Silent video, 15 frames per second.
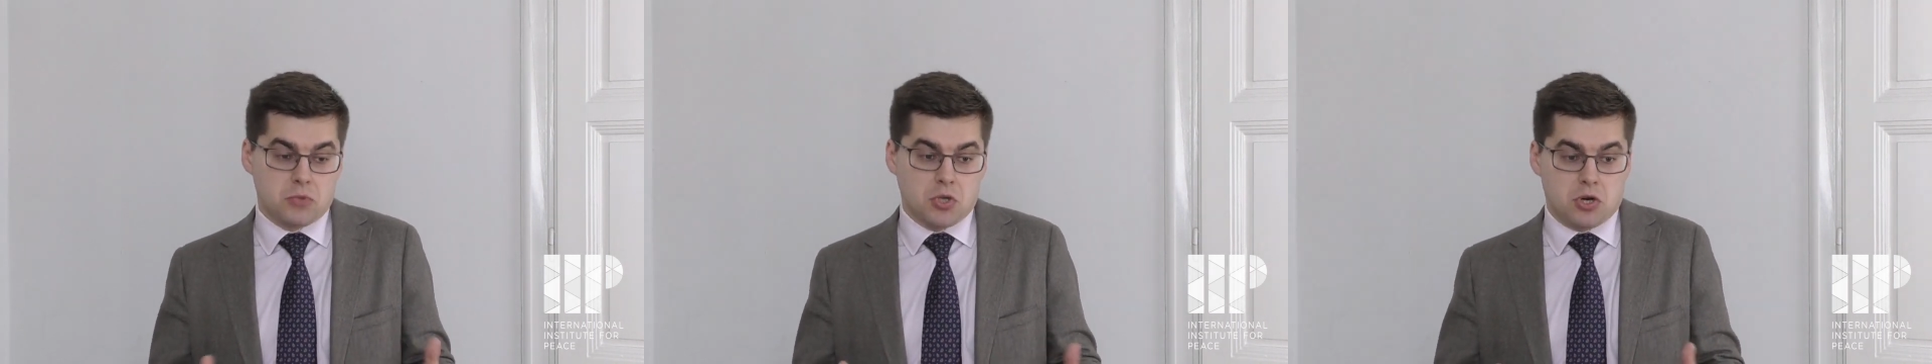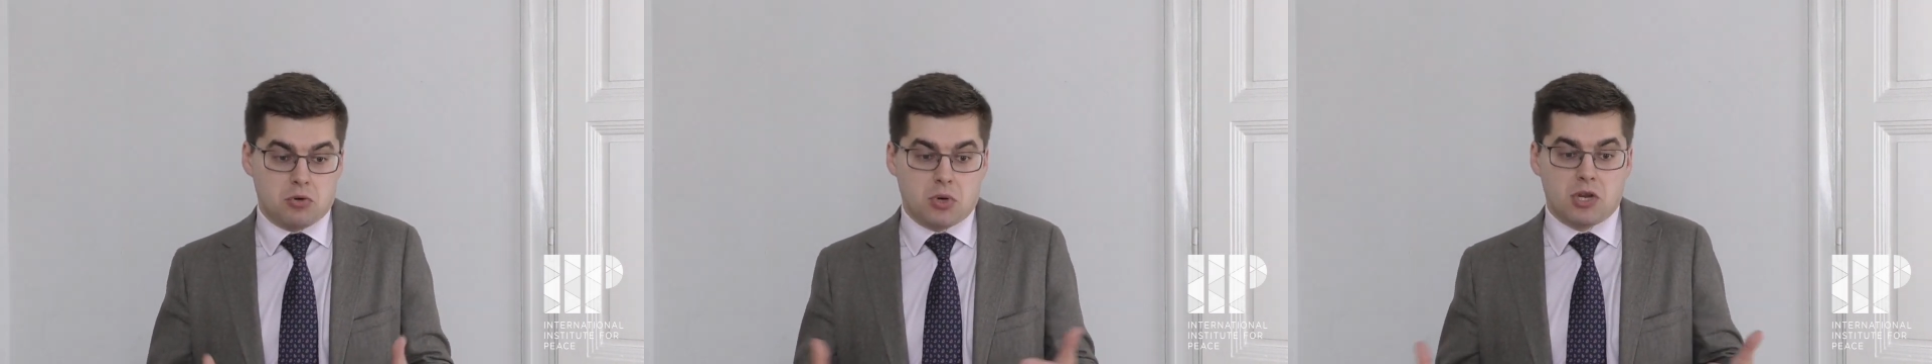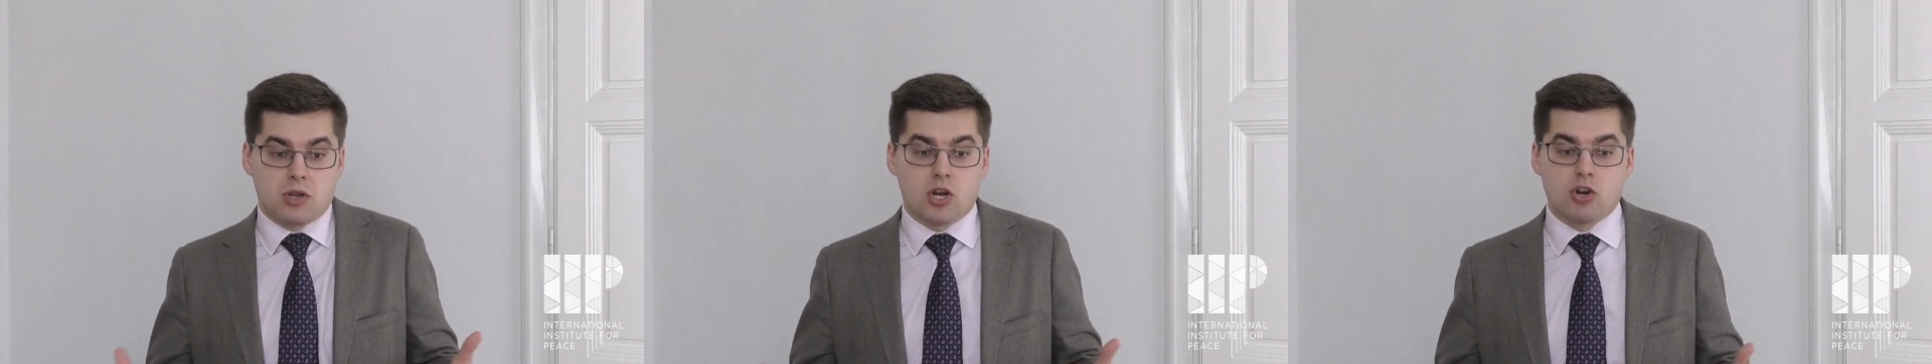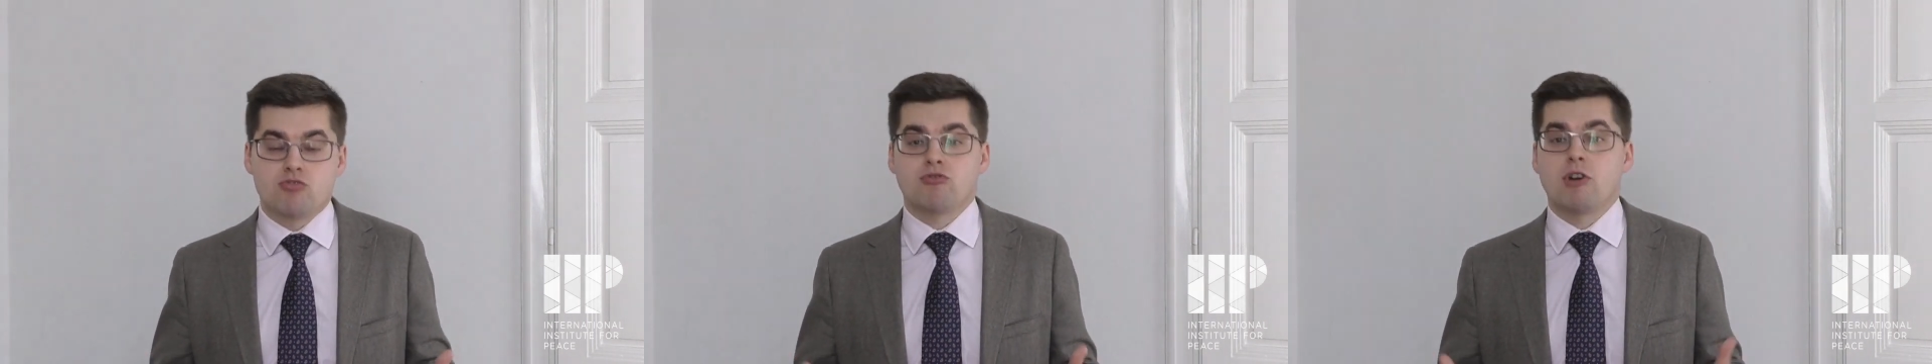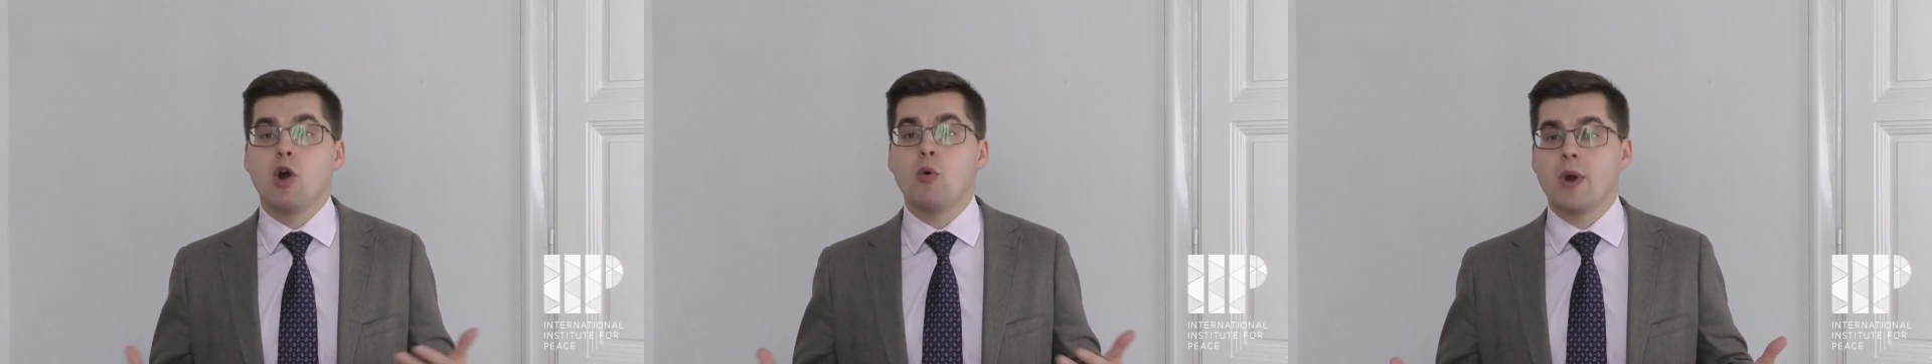you know a
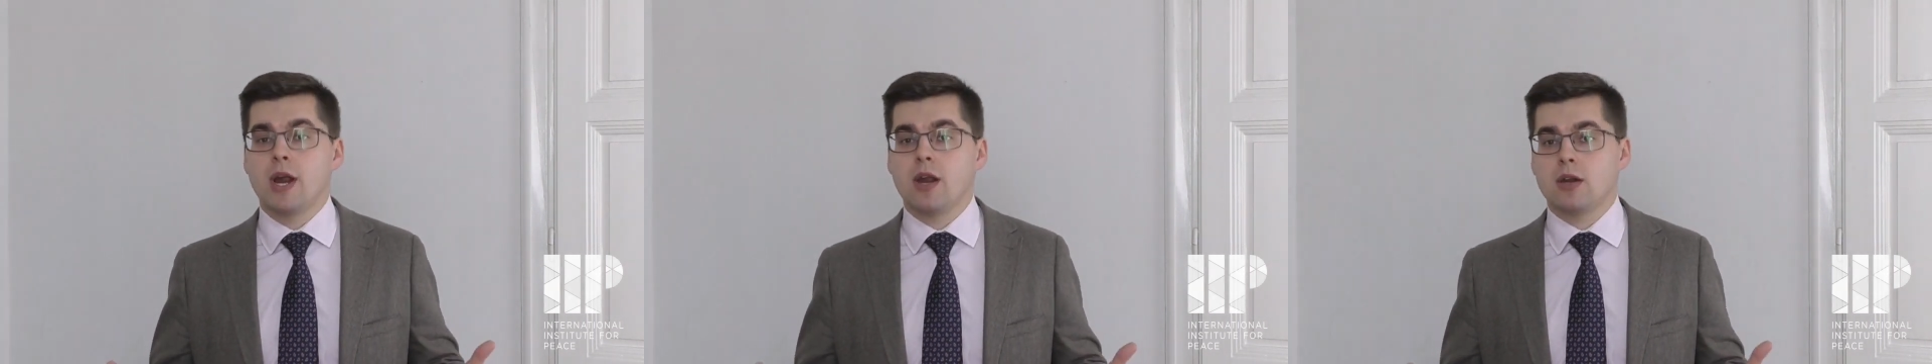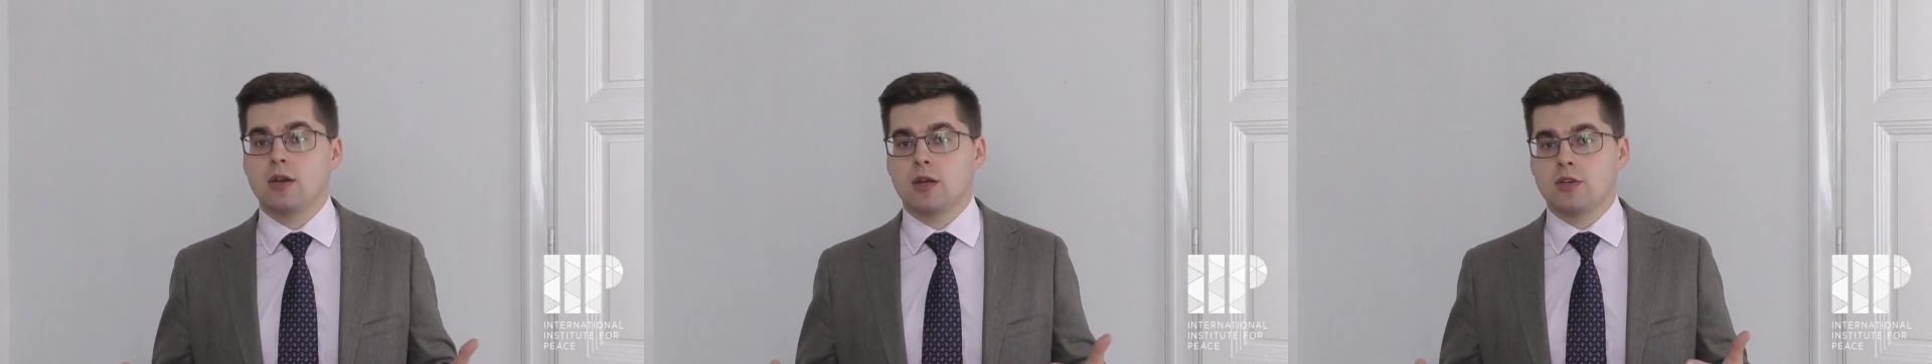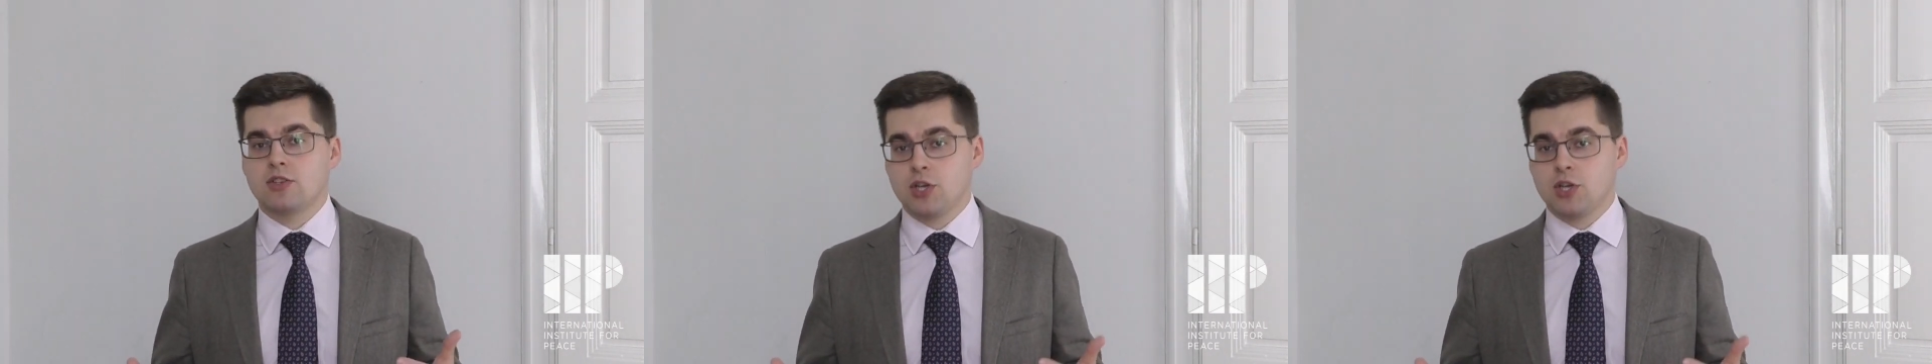growing uh,